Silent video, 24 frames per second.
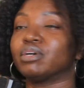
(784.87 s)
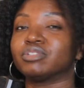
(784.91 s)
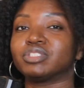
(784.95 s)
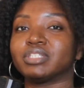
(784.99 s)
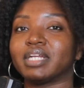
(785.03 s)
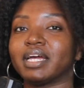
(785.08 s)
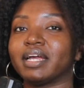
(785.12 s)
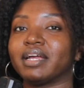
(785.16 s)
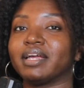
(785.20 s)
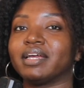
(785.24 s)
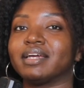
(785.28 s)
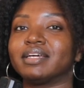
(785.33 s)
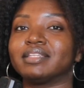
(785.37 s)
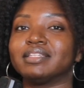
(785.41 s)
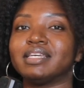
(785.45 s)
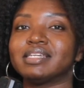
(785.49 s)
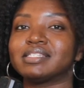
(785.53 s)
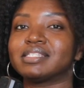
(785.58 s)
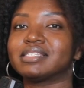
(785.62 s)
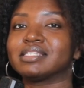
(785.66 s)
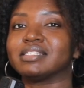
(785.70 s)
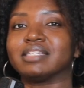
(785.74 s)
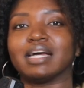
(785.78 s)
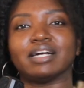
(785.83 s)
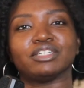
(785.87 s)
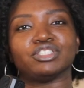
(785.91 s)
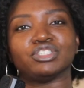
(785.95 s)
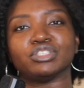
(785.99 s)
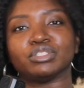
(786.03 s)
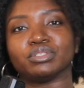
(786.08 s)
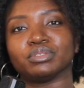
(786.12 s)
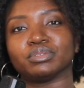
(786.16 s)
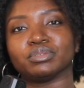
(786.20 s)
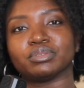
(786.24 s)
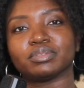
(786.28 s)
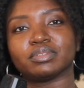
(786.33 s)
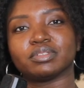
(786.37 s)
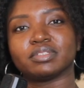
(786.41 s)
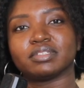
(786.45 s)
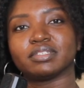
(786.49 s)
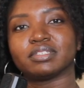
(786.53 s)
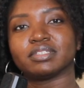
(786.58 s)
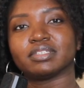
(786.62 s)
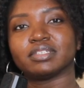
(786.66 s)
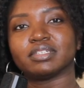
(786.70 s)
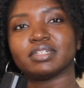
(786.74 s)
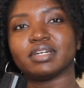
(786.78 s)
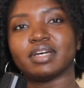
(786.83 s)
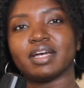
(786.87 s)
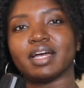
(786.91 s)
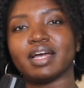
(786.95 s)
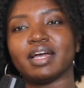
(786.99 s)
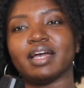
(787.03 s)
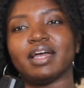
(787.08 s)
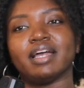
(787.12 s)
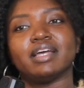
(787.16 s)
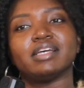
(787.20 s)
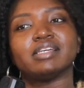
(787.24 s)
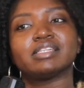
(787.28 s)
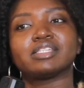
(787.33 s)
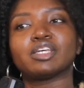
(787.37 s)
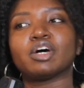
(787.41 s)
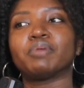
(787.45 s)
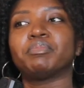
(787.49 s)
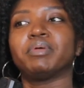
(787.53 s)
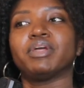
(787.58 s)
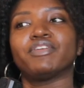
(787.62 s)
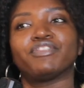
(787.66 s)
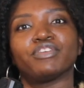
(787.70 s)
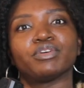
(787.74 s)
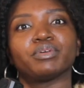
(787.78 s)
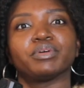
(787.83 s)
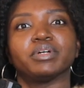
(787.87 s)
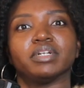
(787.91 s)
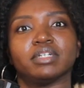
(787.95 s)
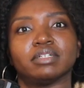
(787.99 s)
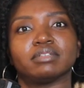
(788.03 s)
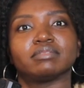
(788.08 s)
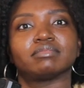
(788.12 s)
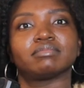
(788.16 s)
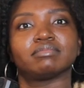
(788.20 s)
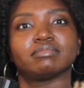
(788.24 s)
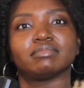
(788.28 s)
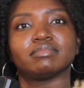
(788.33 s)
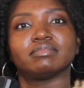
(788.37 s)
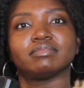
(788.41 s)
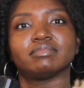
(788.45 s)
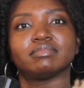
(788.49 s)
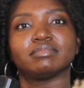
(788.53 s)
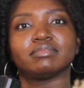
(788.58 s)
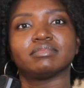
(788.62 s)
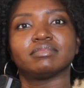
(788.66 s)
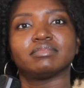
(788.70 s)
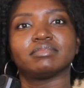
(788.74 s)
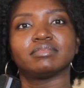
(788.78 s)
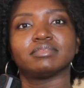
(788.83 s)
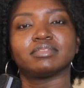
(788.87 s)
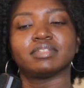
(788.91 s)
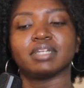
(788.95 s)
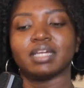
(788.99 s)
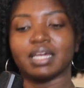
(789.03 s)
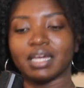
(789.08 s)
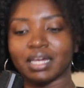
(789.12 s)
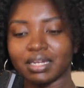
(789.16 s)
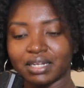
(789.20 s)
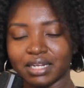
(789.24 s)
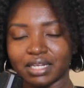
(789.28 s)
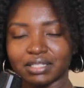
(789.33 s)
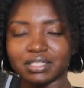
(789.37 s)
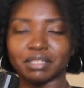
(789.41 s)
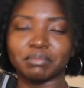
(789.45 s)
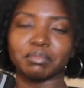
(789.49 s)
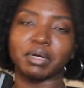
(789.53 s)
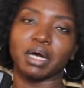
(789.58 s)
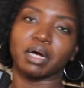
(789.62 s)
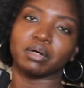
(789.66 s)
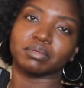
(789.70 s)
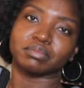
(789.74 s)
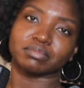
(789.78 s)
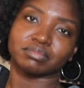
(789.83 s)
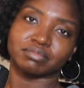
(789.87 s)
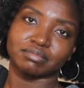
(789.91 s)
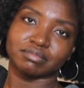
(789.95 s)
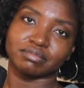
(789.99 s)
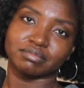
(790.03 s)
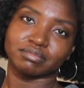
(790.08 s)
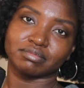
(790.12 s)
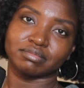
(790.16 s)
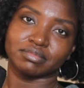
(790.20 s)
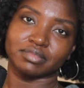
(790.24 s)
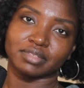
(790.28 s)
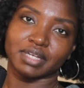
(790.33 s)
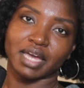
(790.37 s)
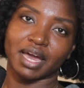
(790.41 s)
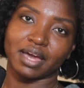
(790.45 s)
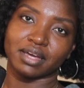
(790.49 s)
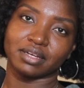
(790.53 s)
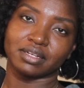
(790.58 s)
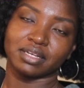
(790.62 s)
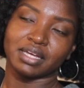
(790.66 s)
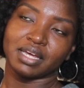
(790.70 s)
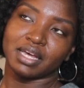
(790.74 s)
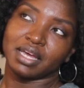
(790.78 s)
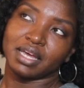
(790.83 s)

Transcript: Janae, this is not you. So be for real and let them go. Okay.